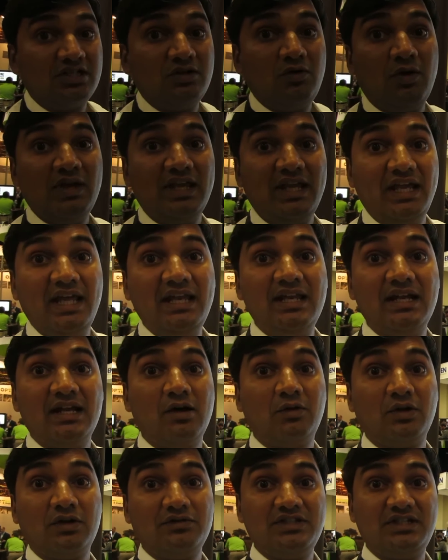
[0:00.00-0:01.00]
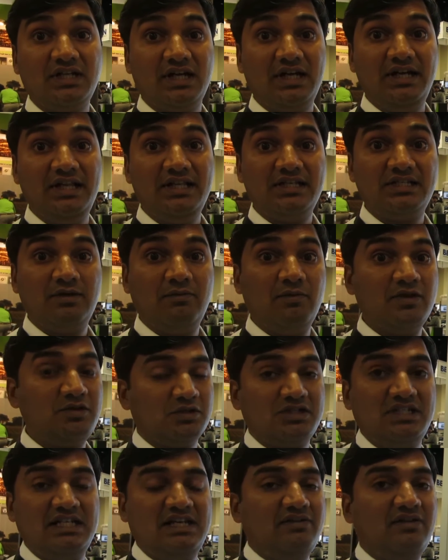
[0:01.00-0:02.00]
going in and out of these IEDs, which
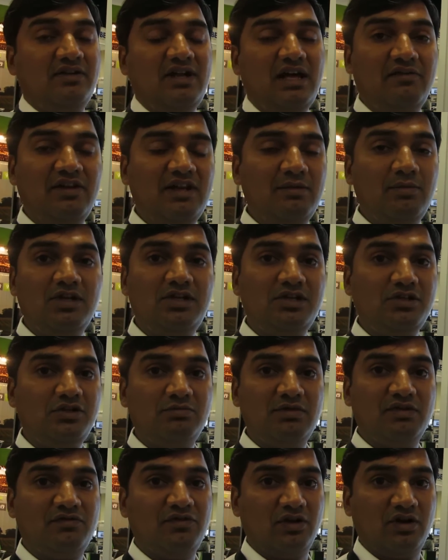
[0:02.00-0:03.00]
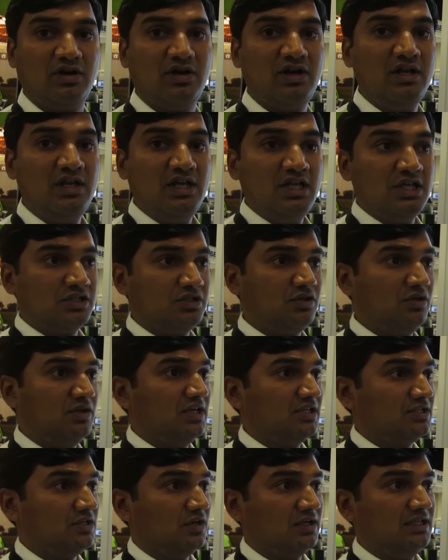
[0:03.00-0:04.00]
was never available to you before. So
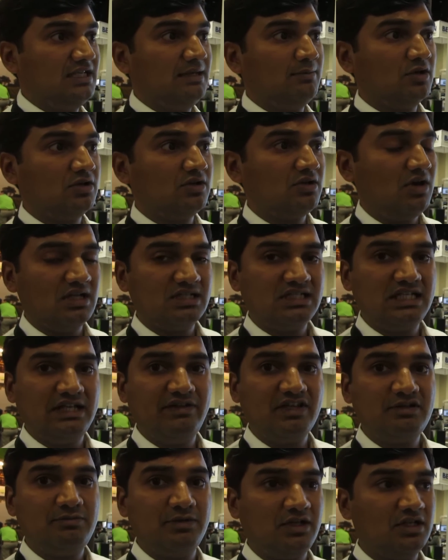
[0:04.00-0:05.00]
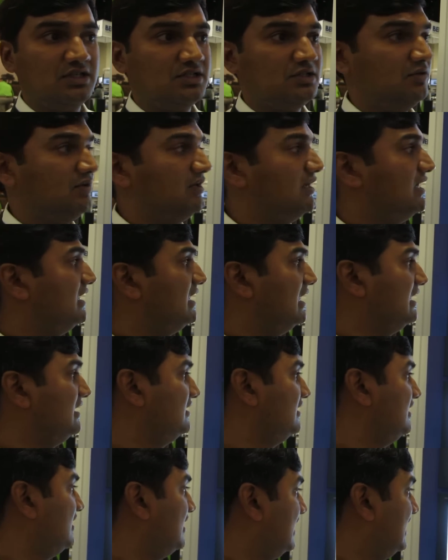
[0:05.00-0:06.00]
it's not only about cost saving, but also it
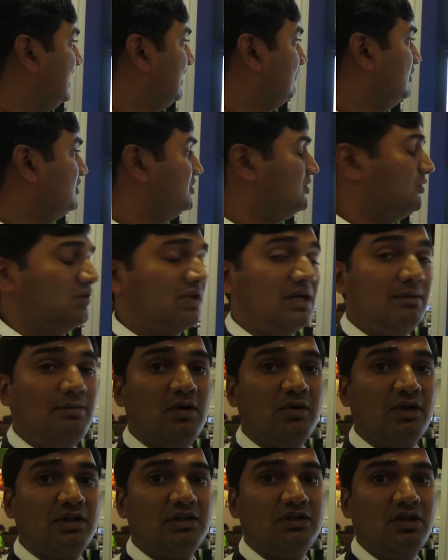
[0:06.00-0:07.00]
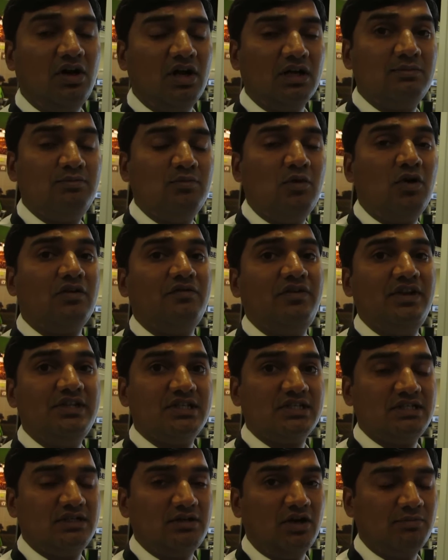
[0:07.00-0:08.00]
enables you to come out with a lot more
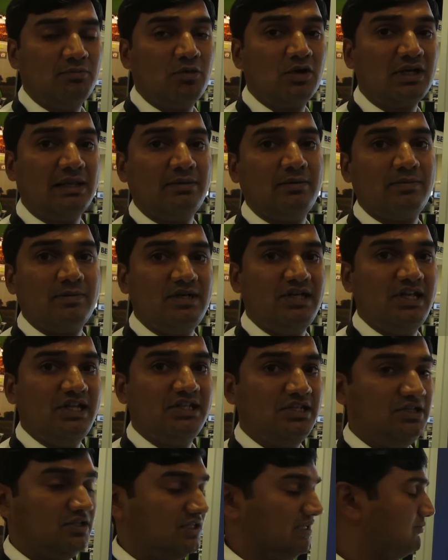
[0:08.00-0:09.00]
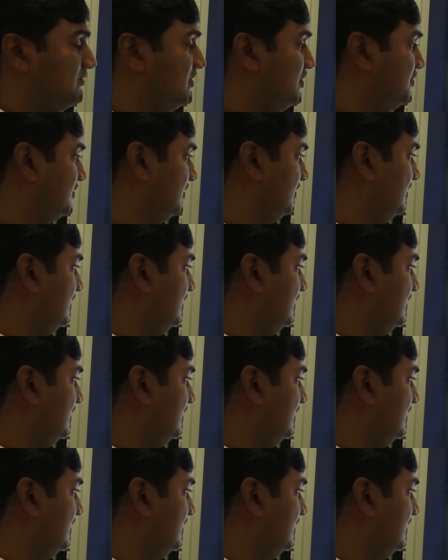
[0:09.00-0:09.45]
features, a lot more capabilities in your substation.